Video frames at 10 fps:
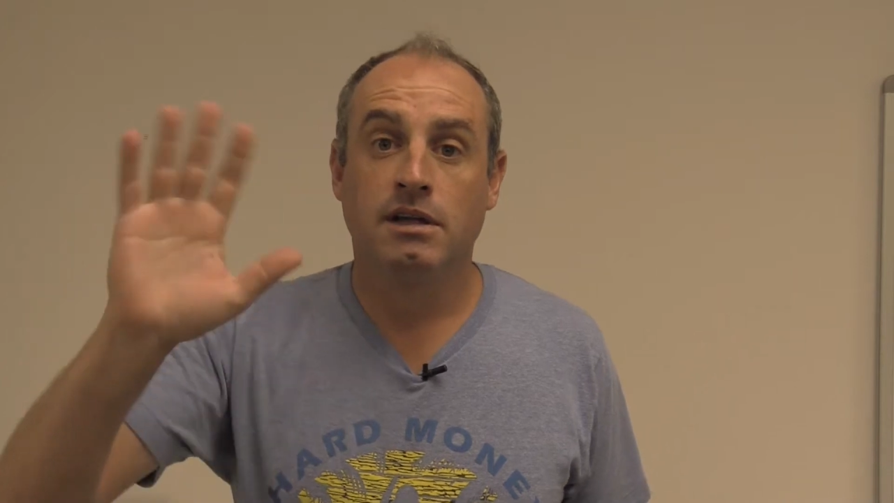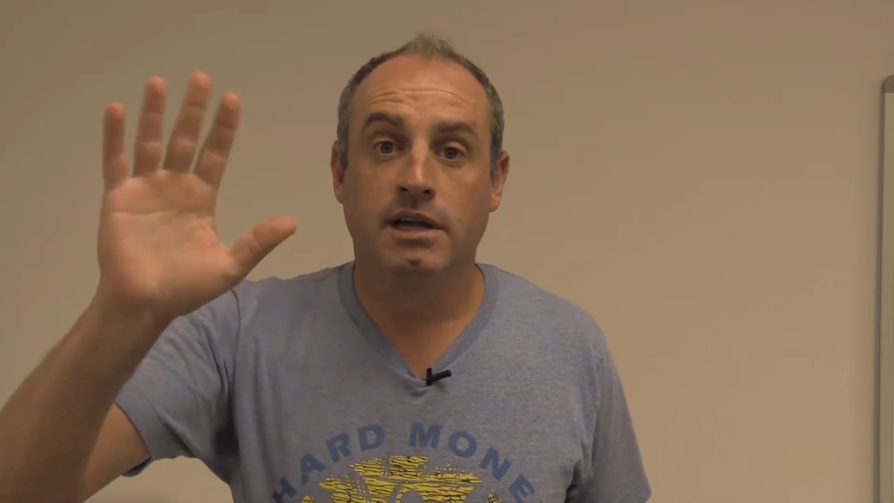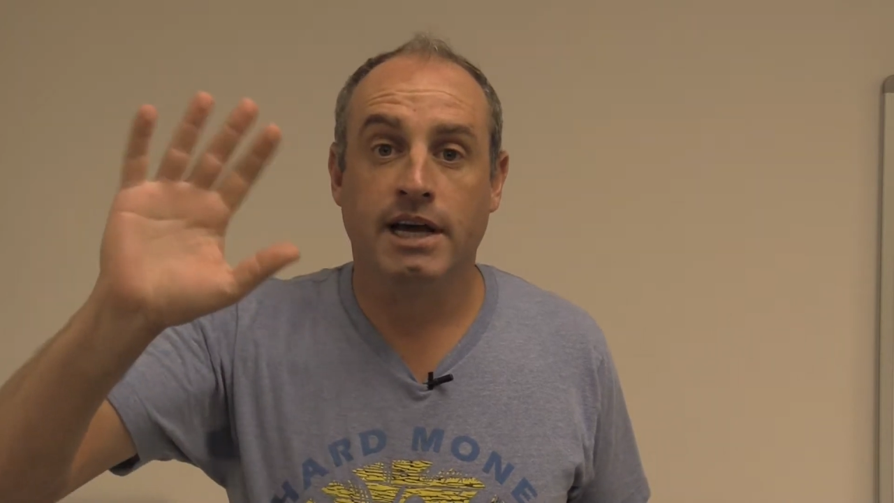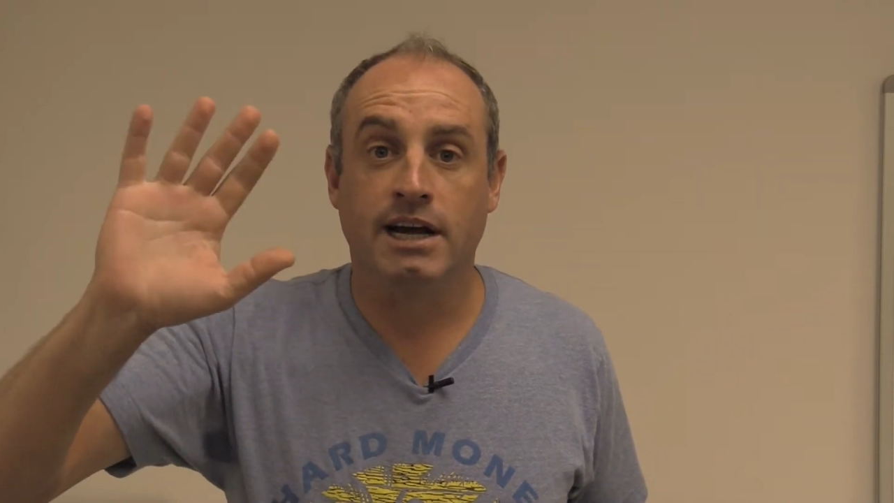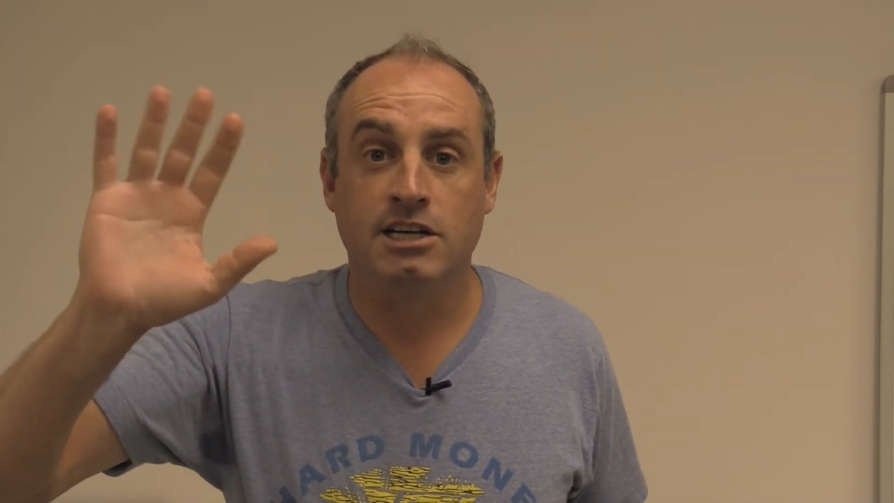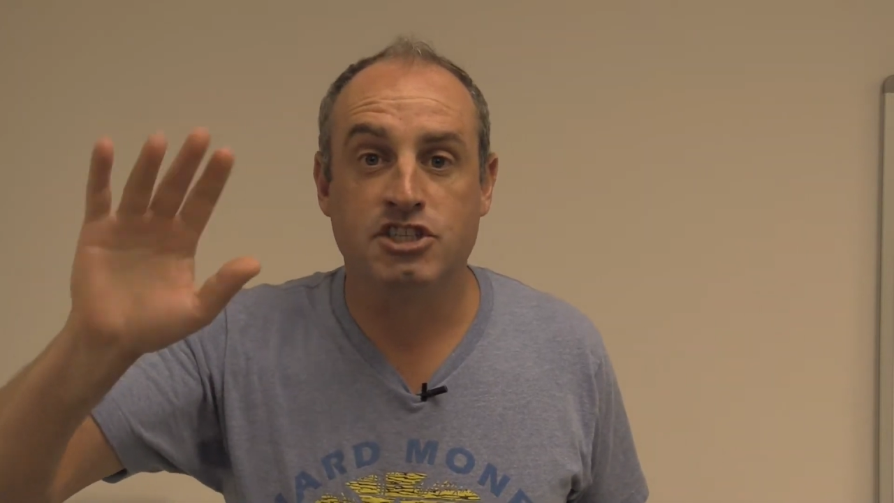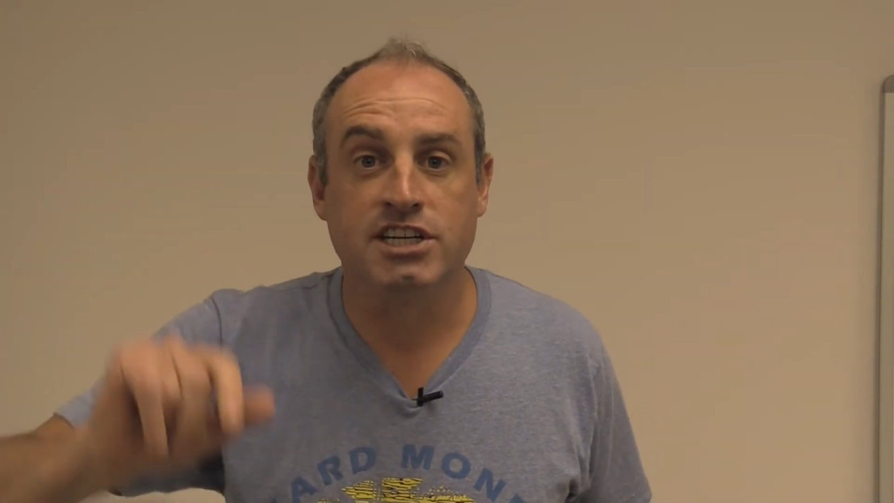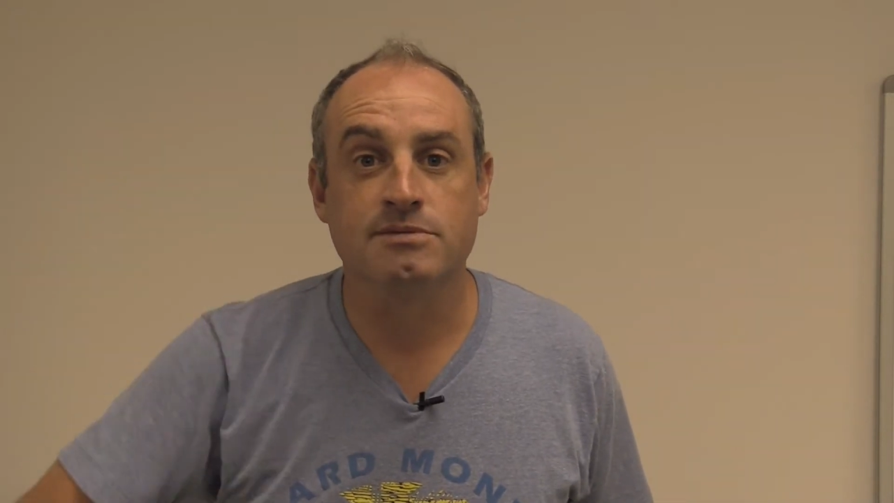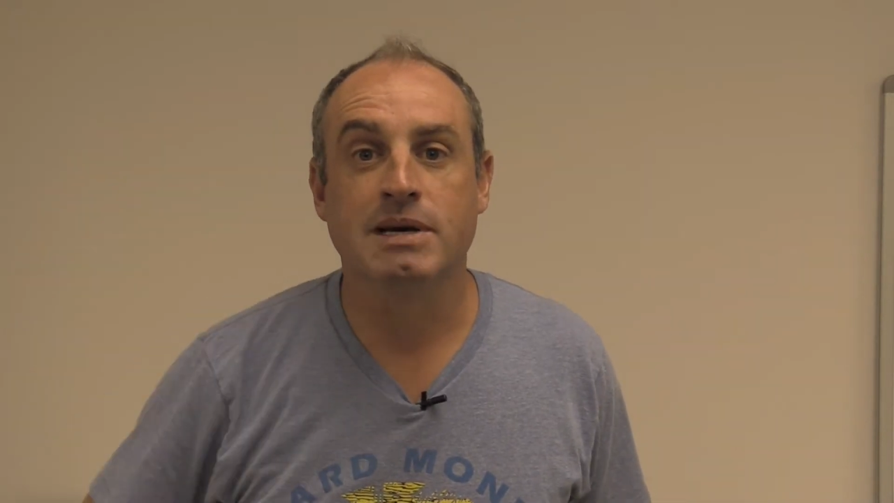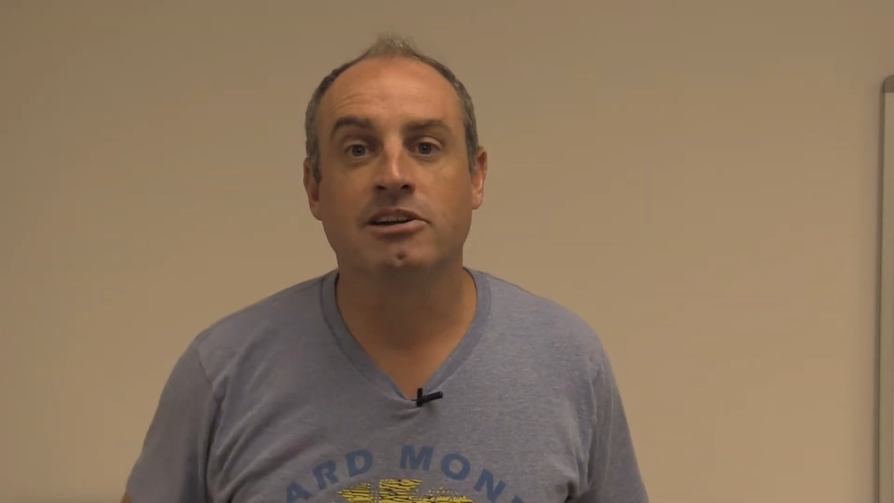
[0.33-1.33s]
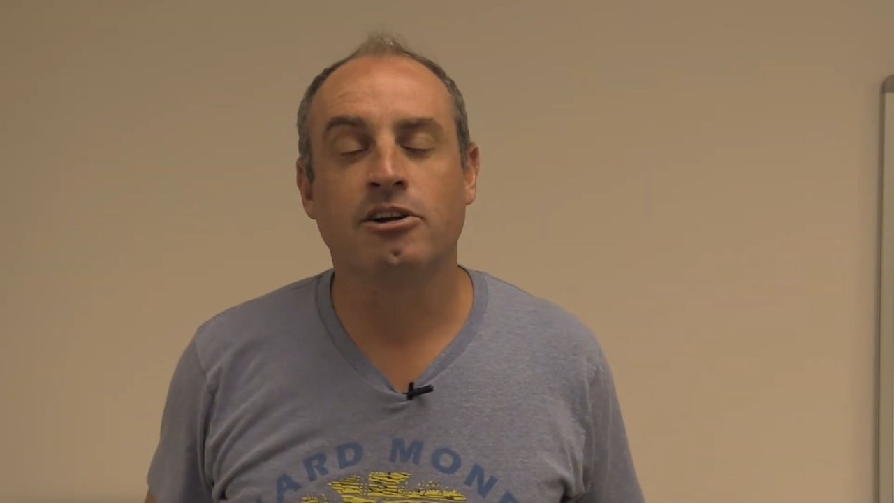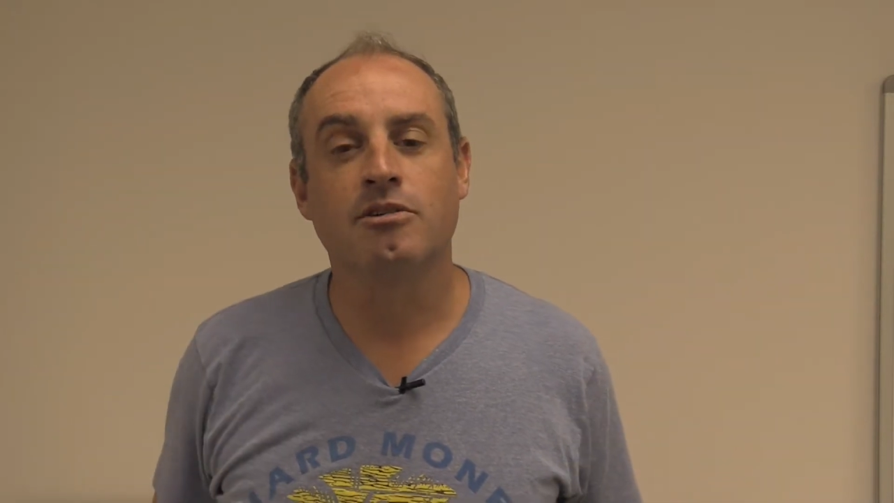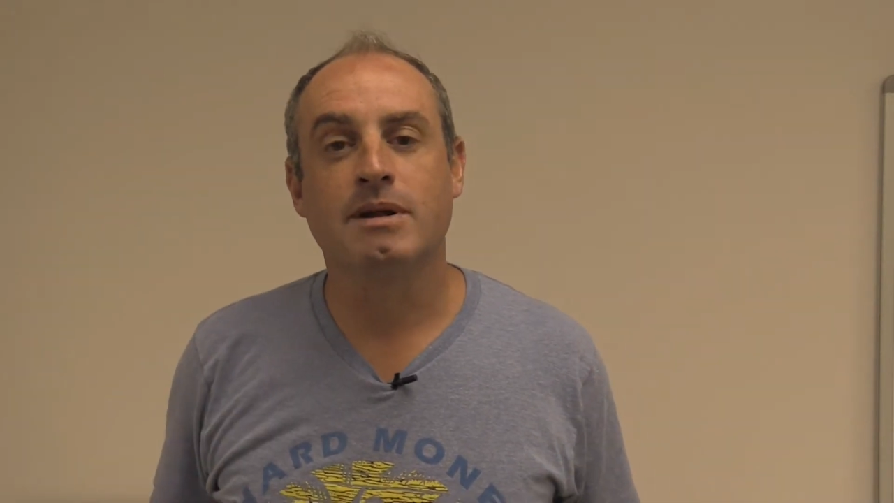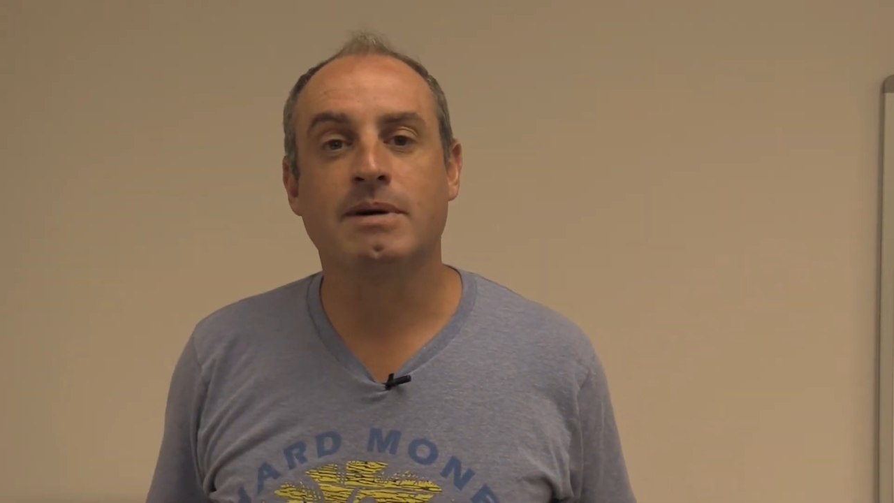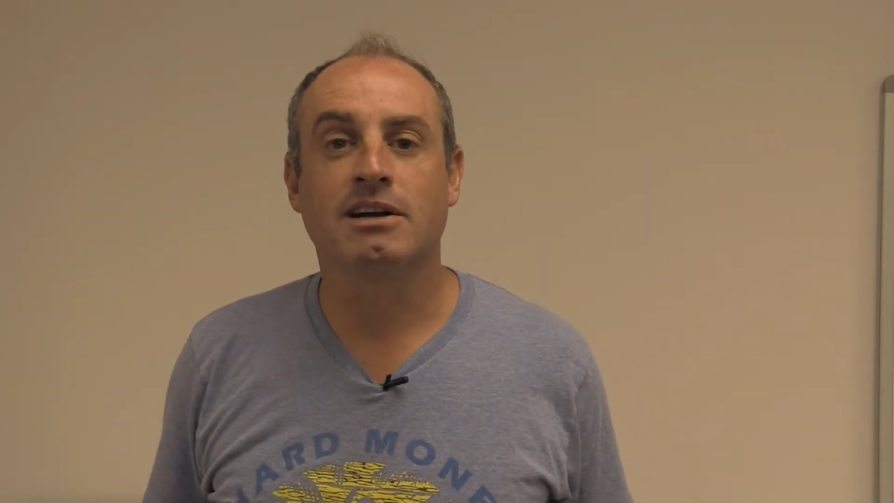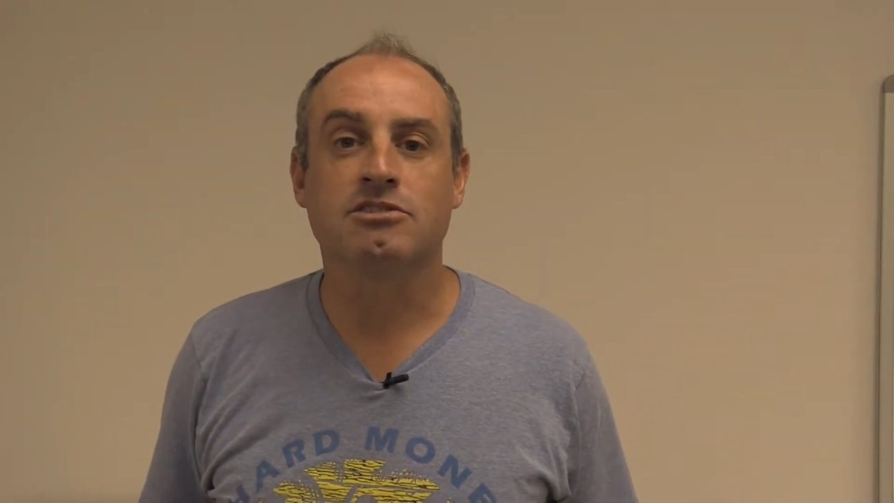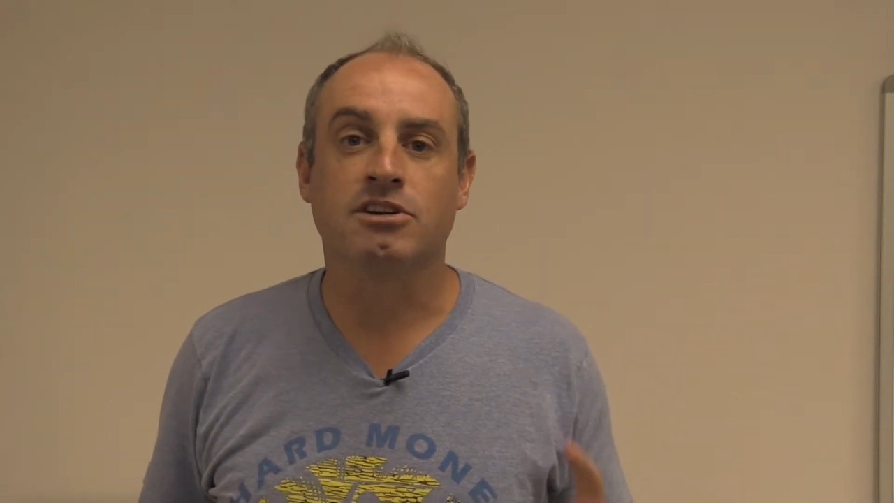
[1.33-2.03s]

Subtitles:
Hey guys, Jason Balin at Hard Money Bankers